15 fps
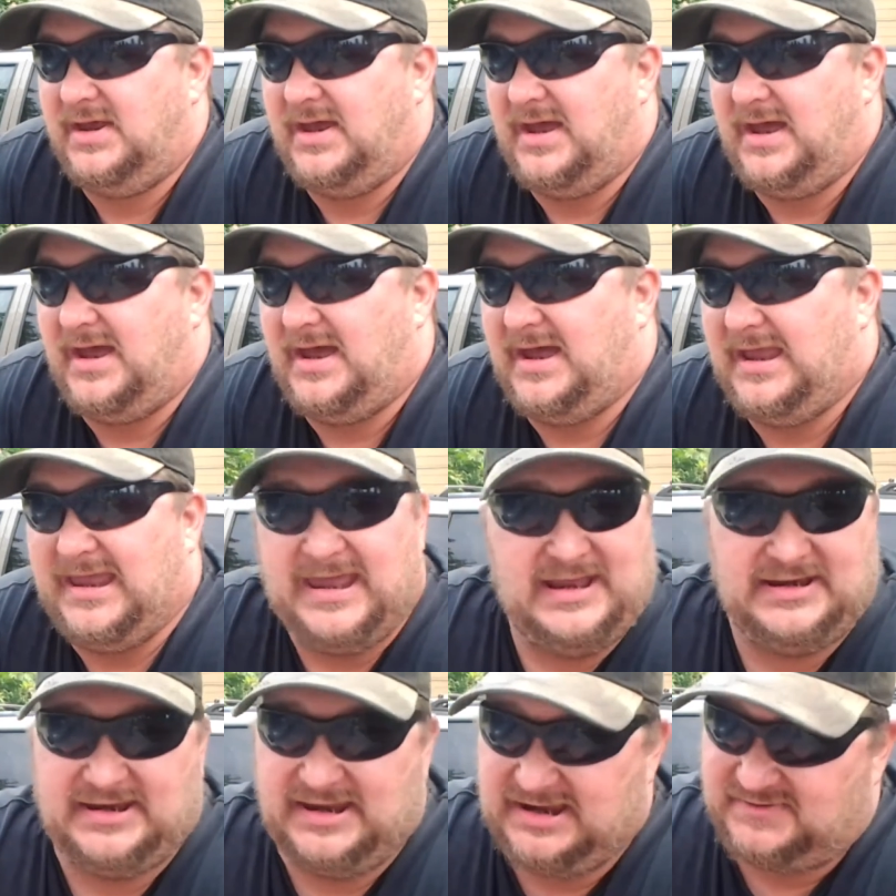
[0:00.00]
I had a
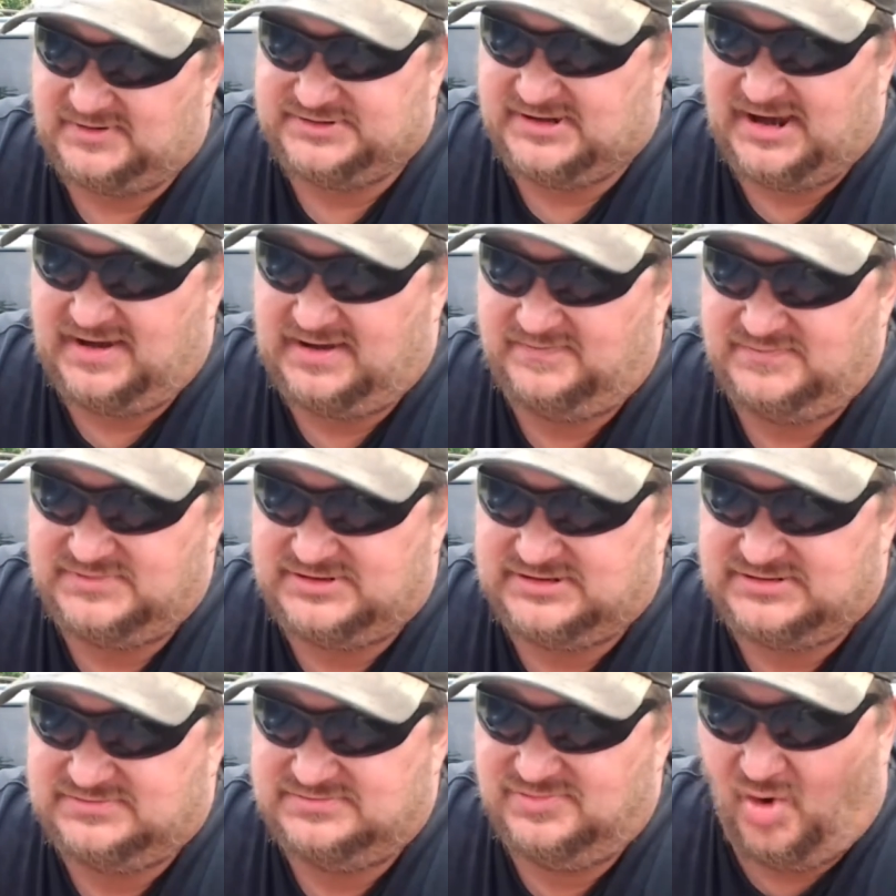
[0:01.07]
heck of a time
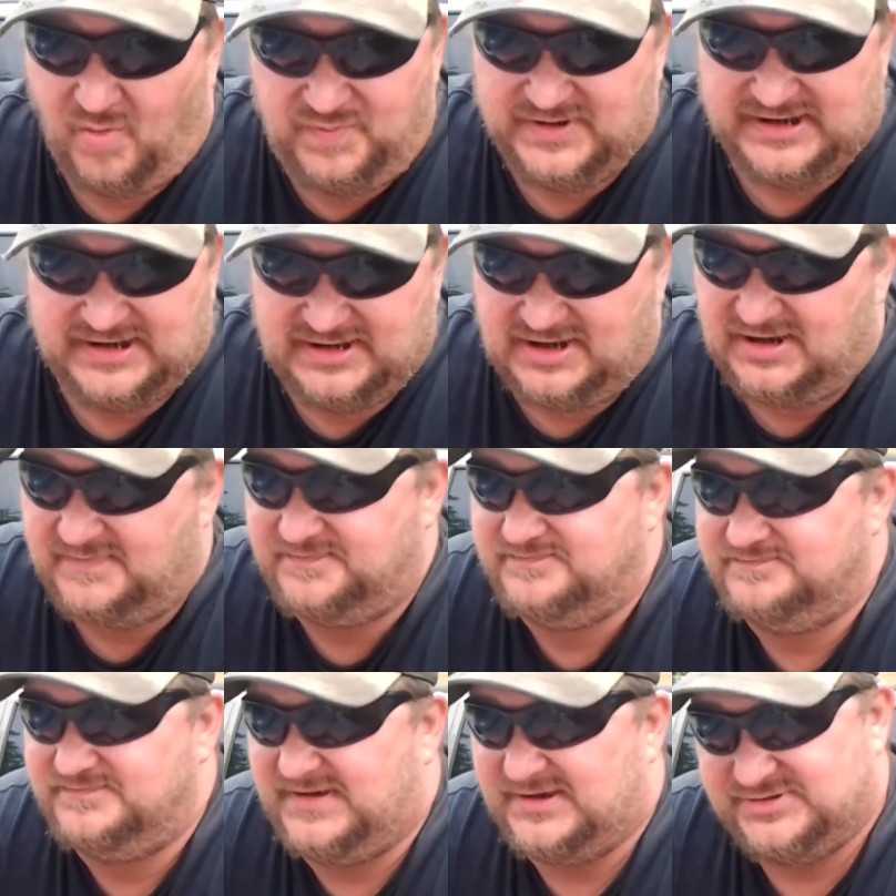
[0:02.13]
opening it up,
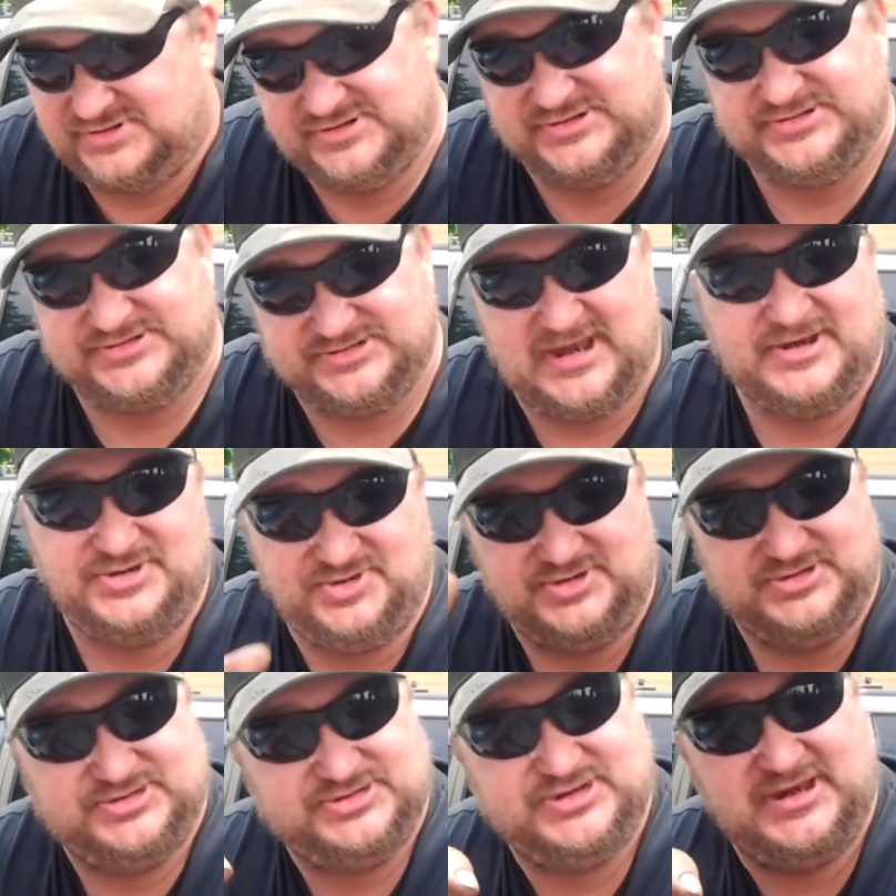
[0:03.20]
as you can
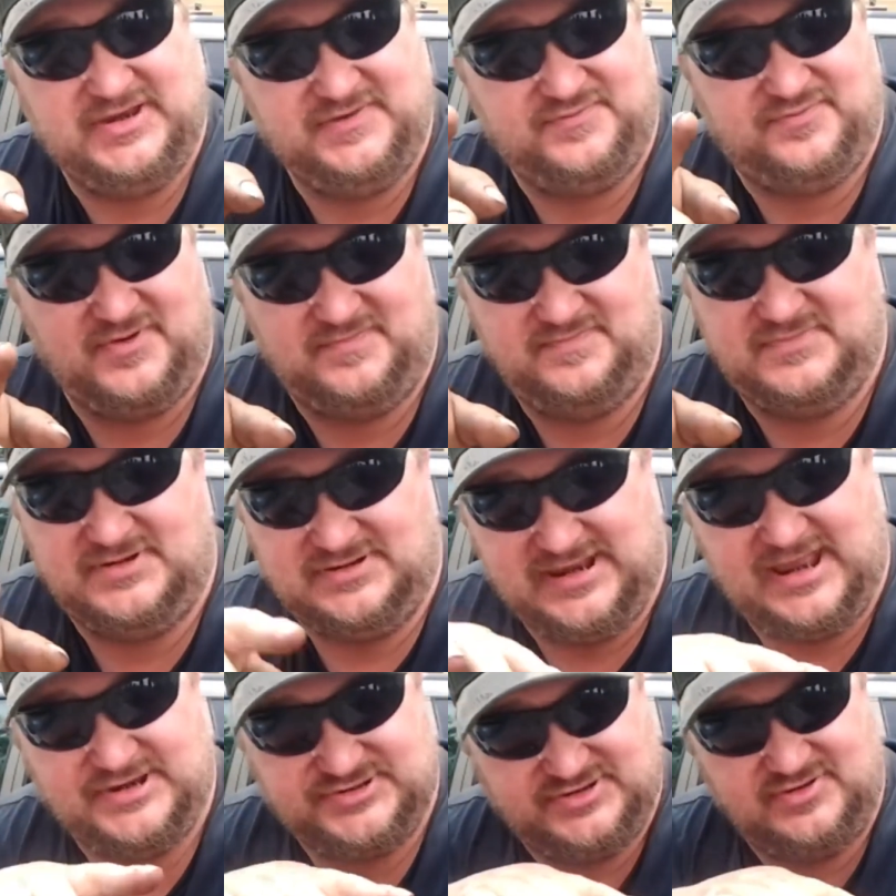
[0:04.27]
see from the
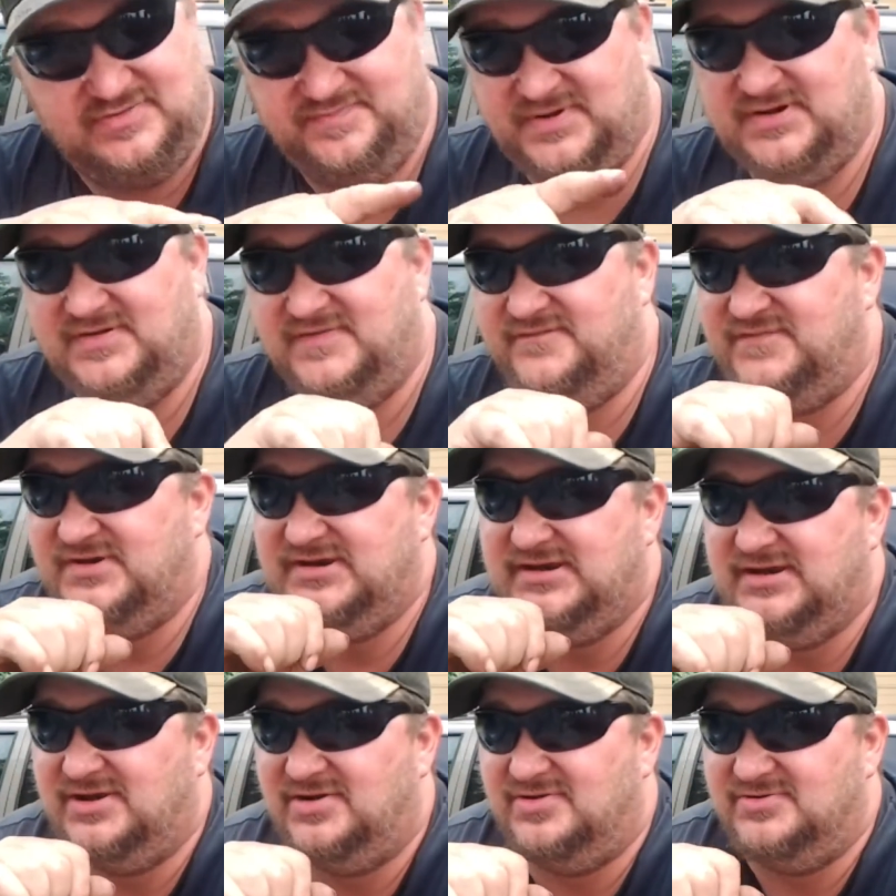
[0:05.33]
last little bit of the
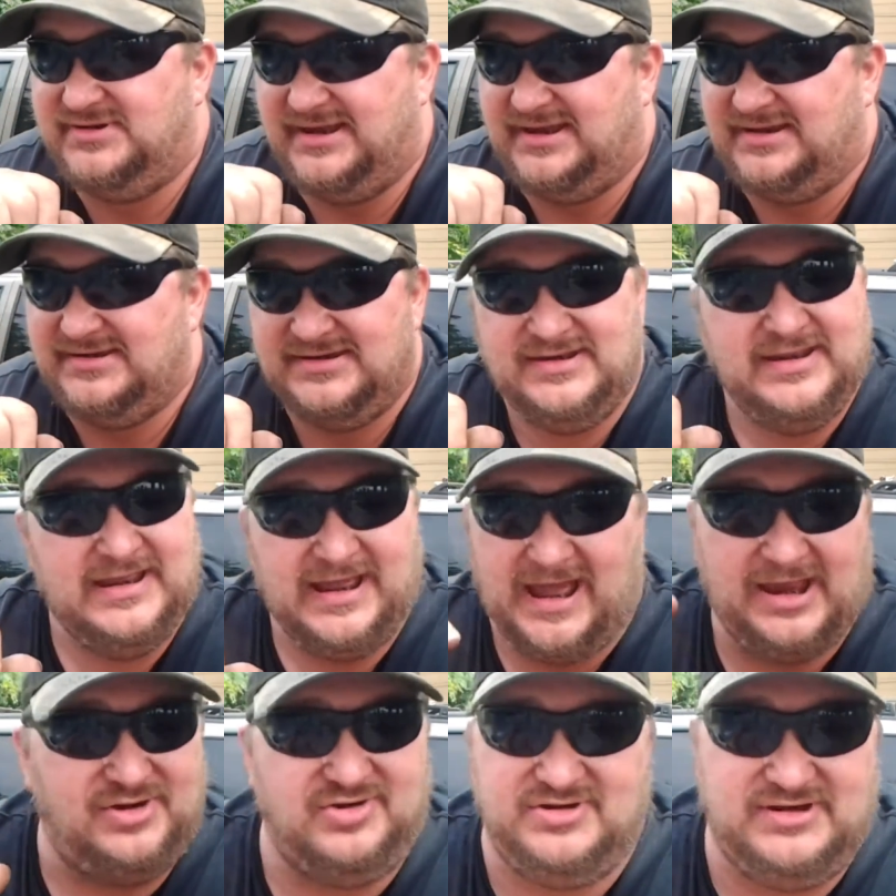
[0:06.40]
video, that I
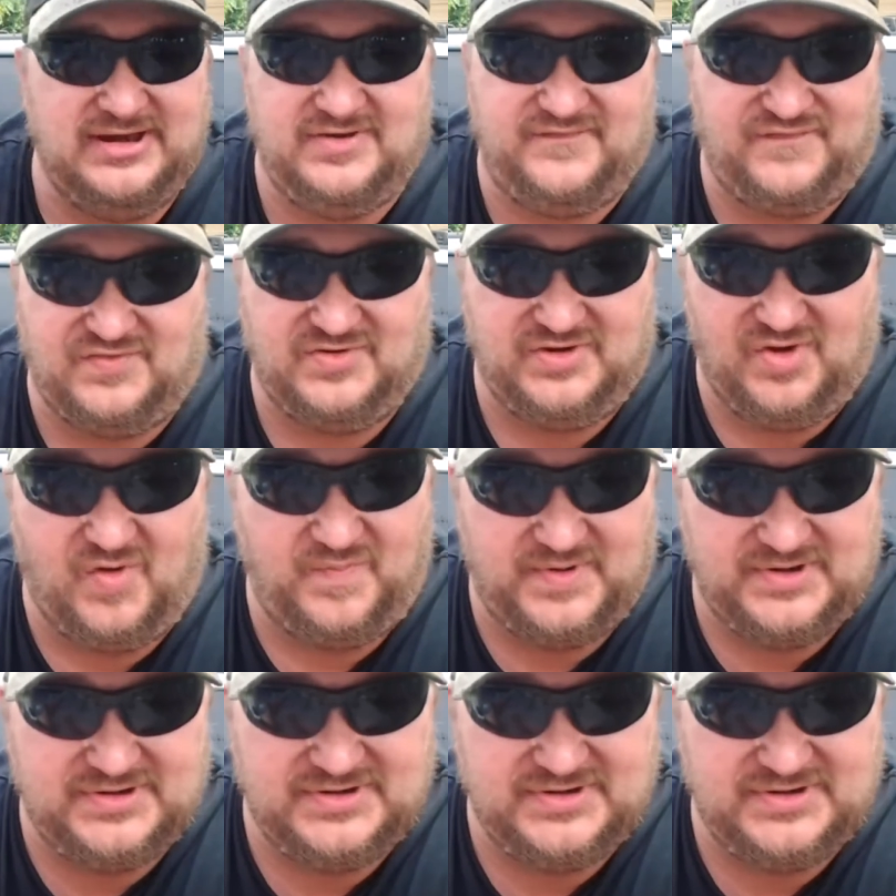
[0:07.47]
couldn't get it fully opened.